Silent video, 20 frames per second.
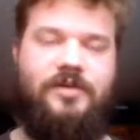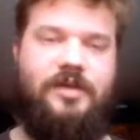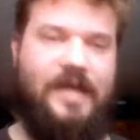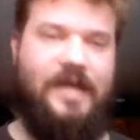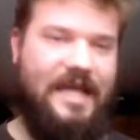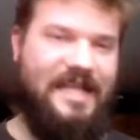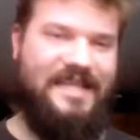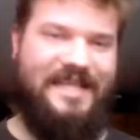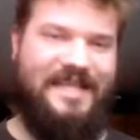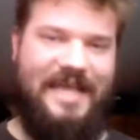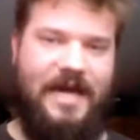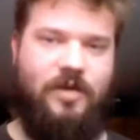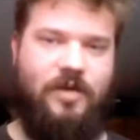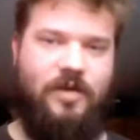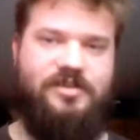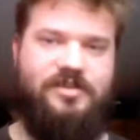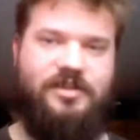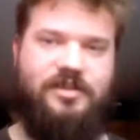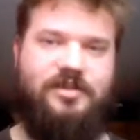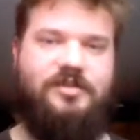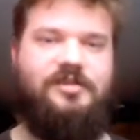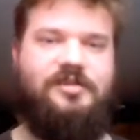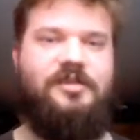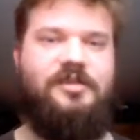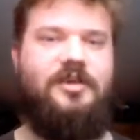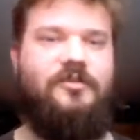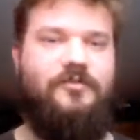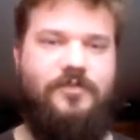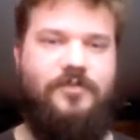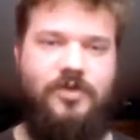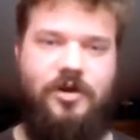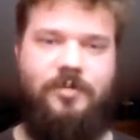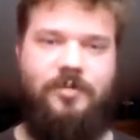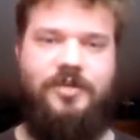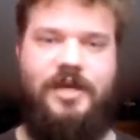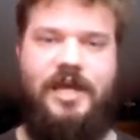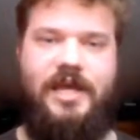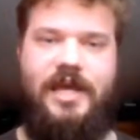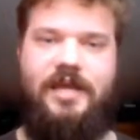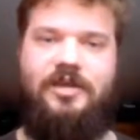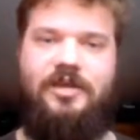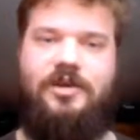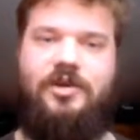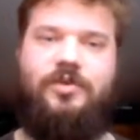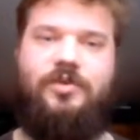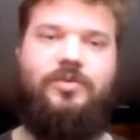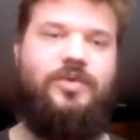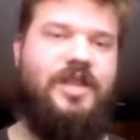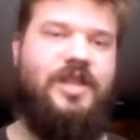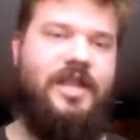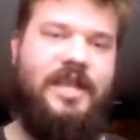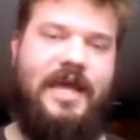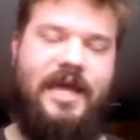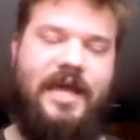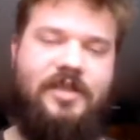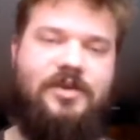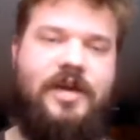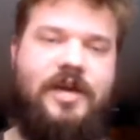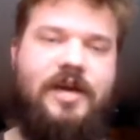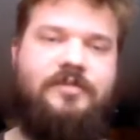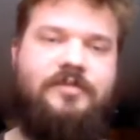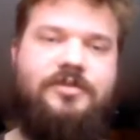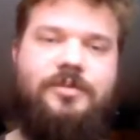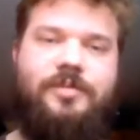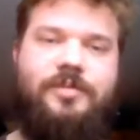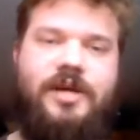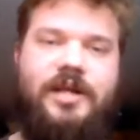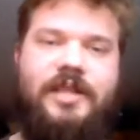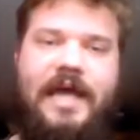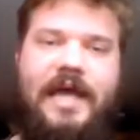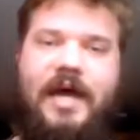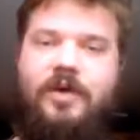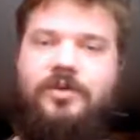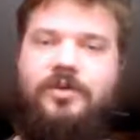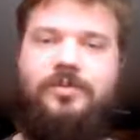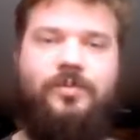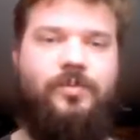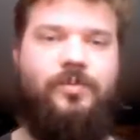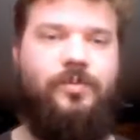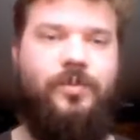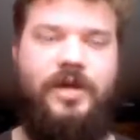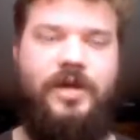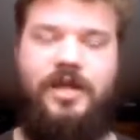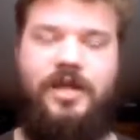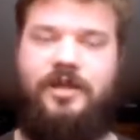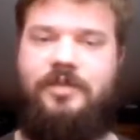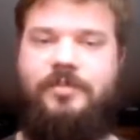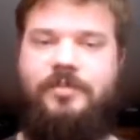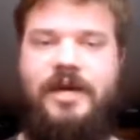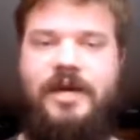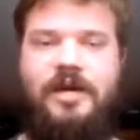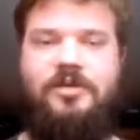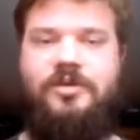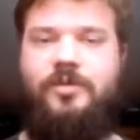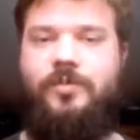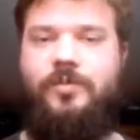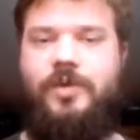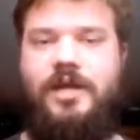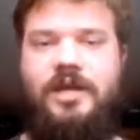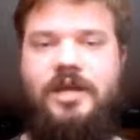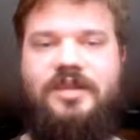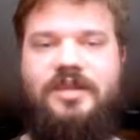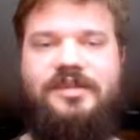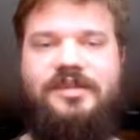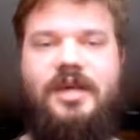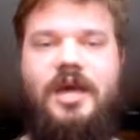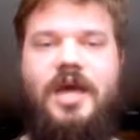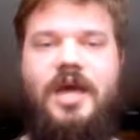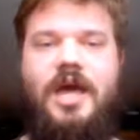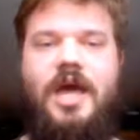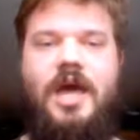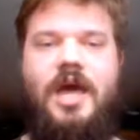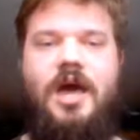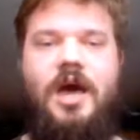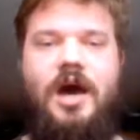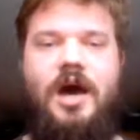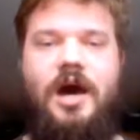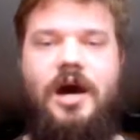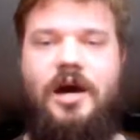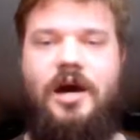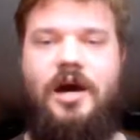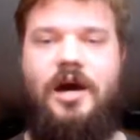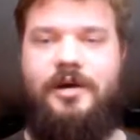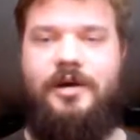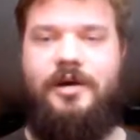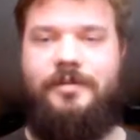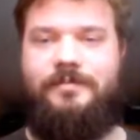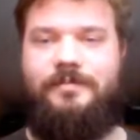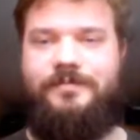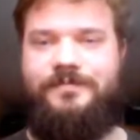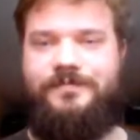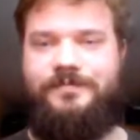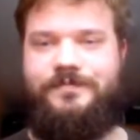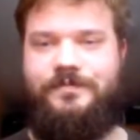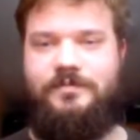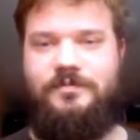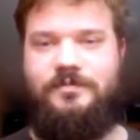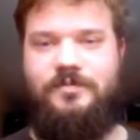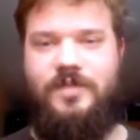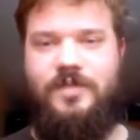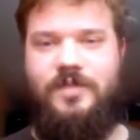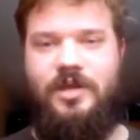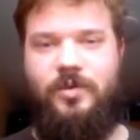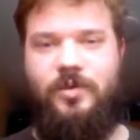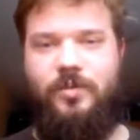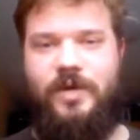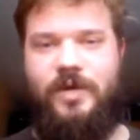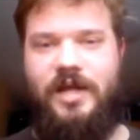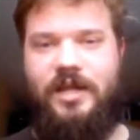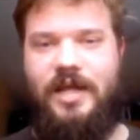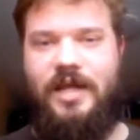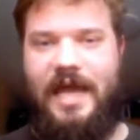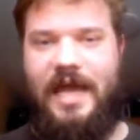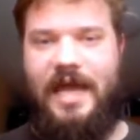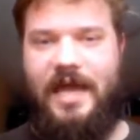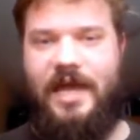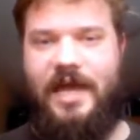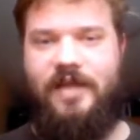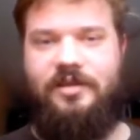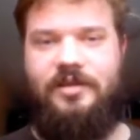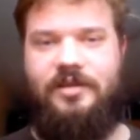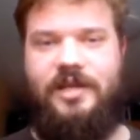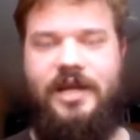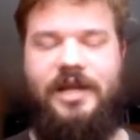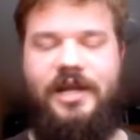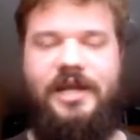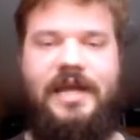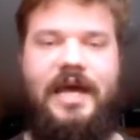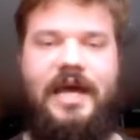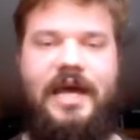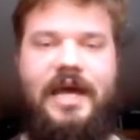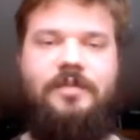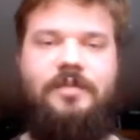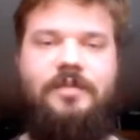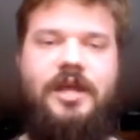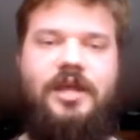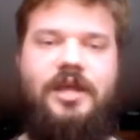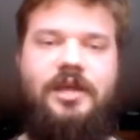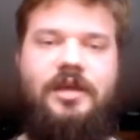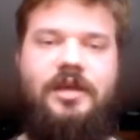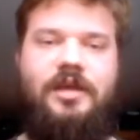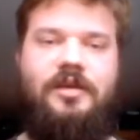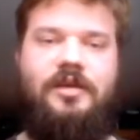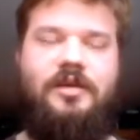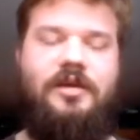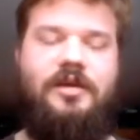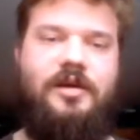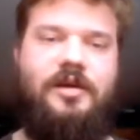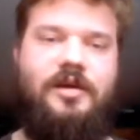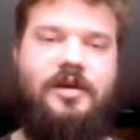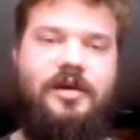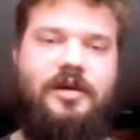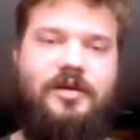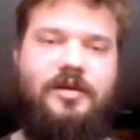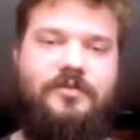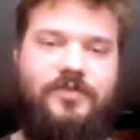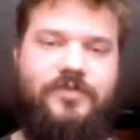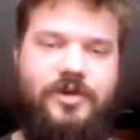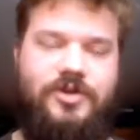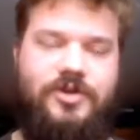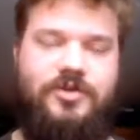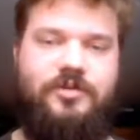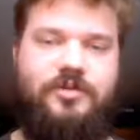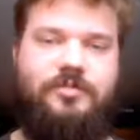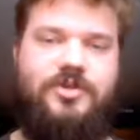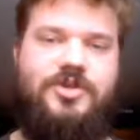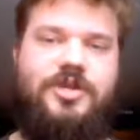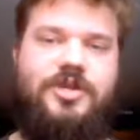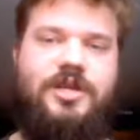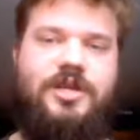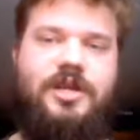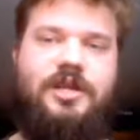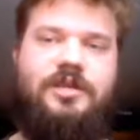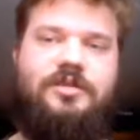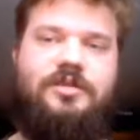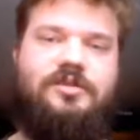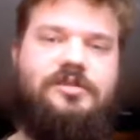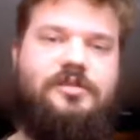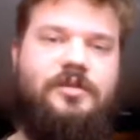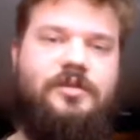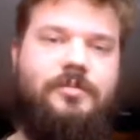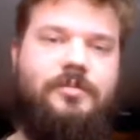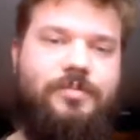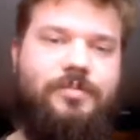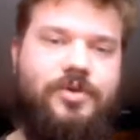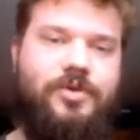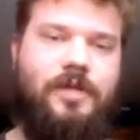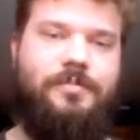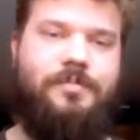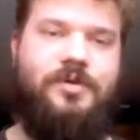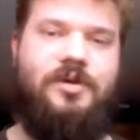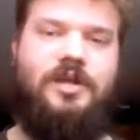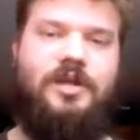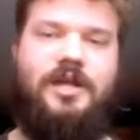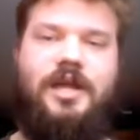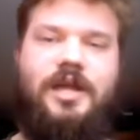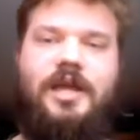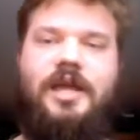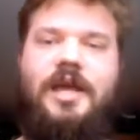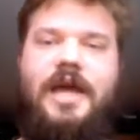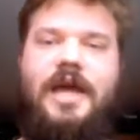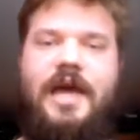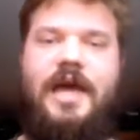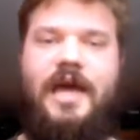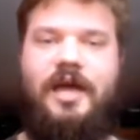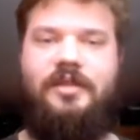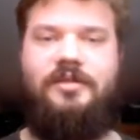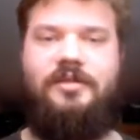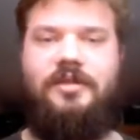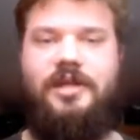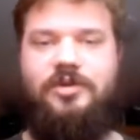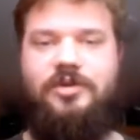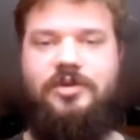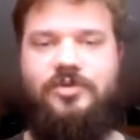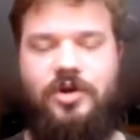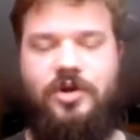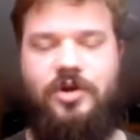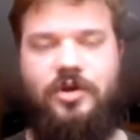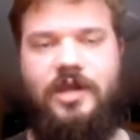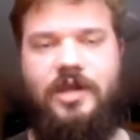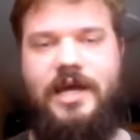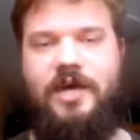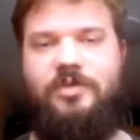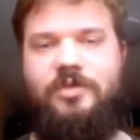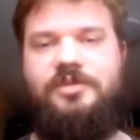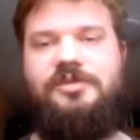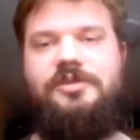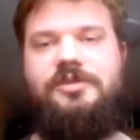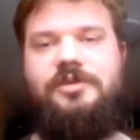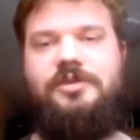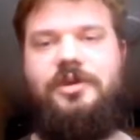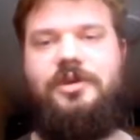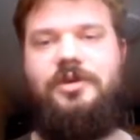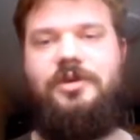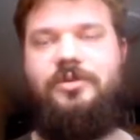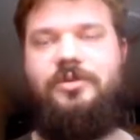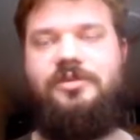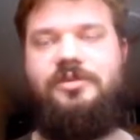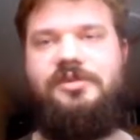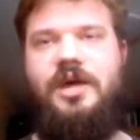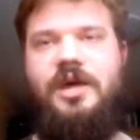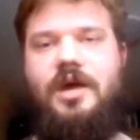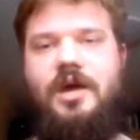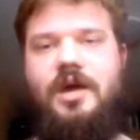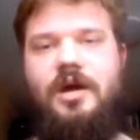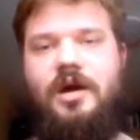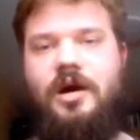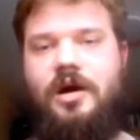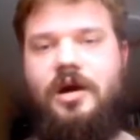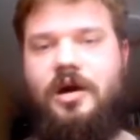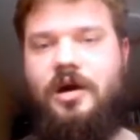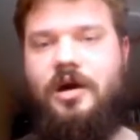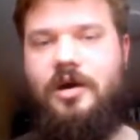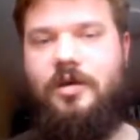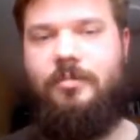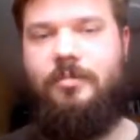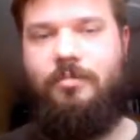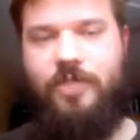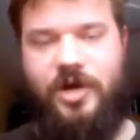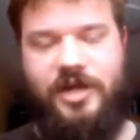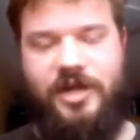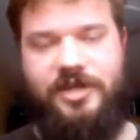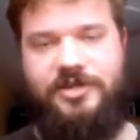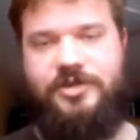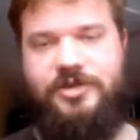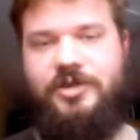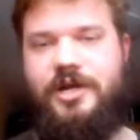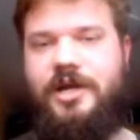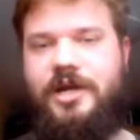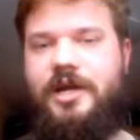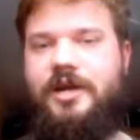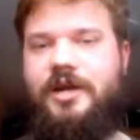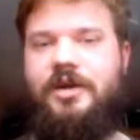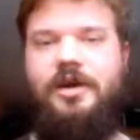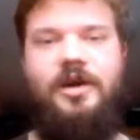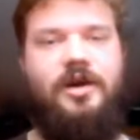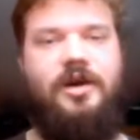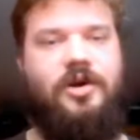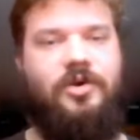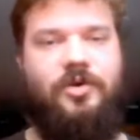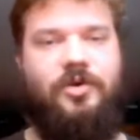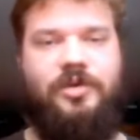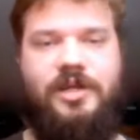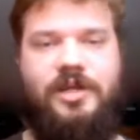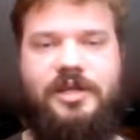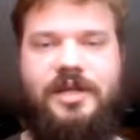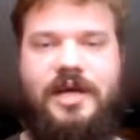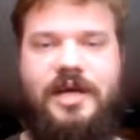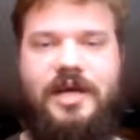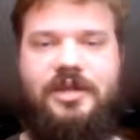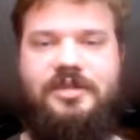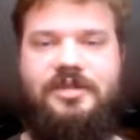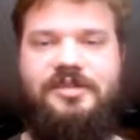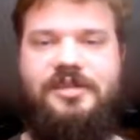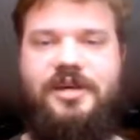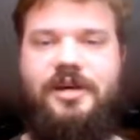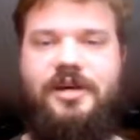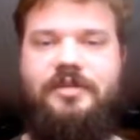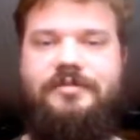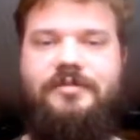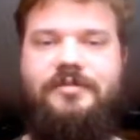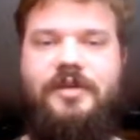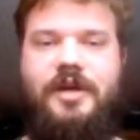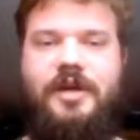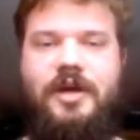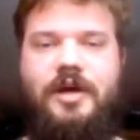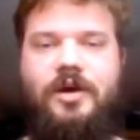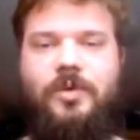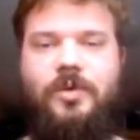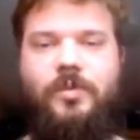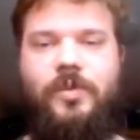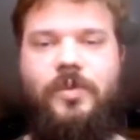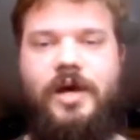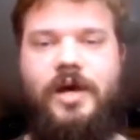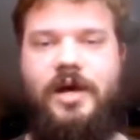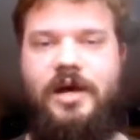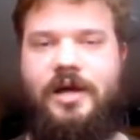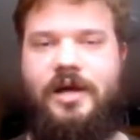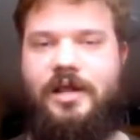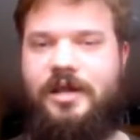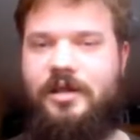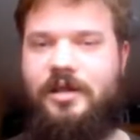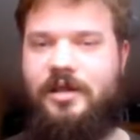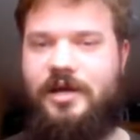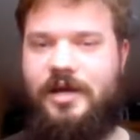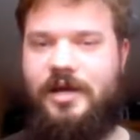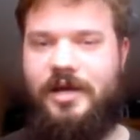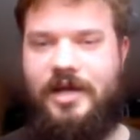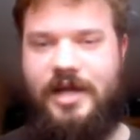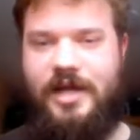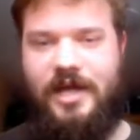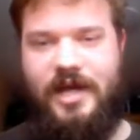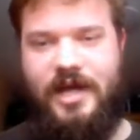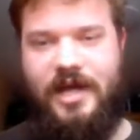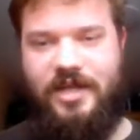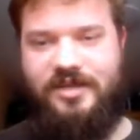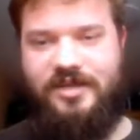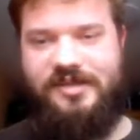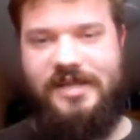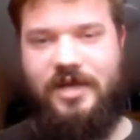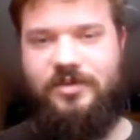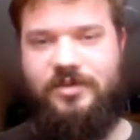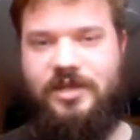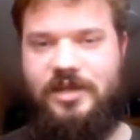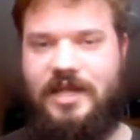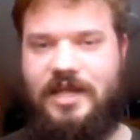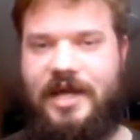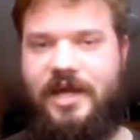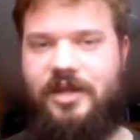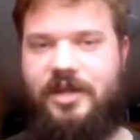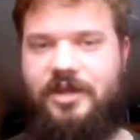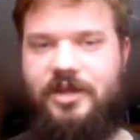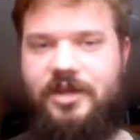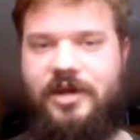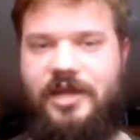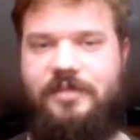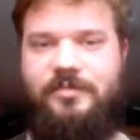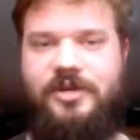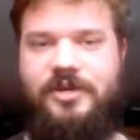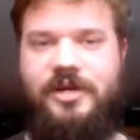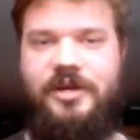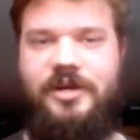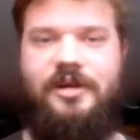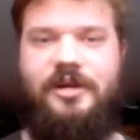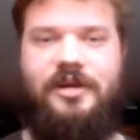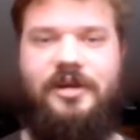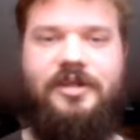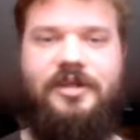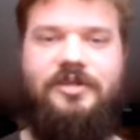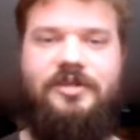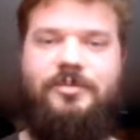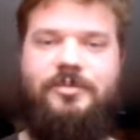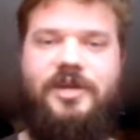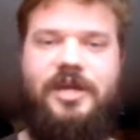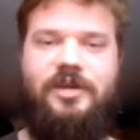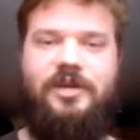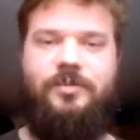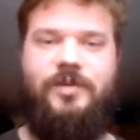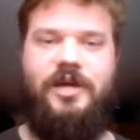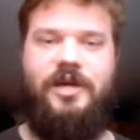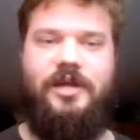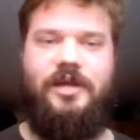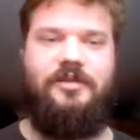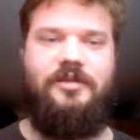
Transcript: thousands from the get-go that you have to build out within the matter of weeks. Well, handling that many virtual machines properly, handling rollouts to those, monitoring, all that kind of stuff, well, it sounded like a nightmare to begin with.